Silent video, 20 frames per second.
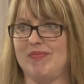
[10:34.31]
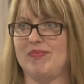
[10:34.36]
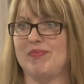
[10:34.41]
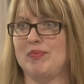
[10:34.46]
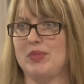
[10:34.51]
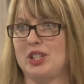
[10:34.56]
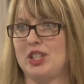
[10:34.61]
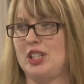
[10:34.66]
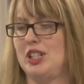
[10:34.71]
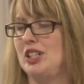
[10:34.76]

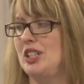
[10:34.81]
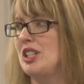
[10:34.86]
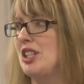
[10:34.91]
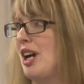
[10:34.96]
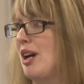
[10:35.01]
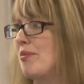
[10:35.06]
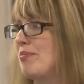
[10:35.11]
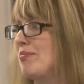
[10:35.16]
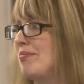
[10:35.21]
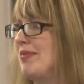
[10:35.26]
machine
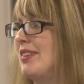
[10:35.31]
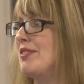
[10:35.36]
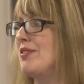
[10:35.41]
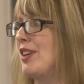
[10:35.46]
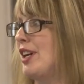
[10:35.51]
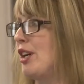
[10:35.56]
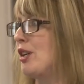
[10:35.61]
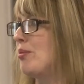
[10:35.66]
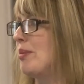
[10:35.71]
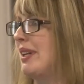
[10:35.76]
shop
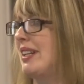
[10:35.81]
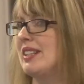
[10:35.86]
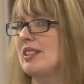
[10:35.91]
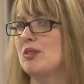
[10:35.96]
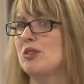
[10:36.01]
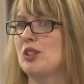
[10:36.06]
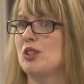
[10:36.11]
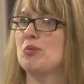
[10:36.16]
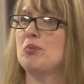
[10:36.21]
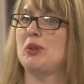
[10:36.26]
environment,
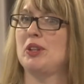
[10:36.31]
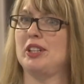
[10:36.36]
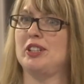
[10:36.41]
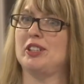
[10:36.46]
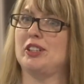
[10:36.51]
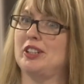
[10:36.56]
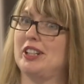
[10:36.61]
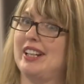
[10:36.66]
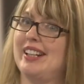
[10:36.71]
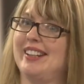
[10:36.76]
it's pretty
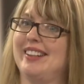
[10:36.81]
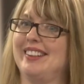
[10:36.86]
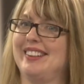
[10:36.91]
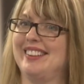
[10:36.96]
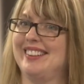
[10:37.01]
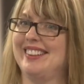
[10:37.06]
dirty.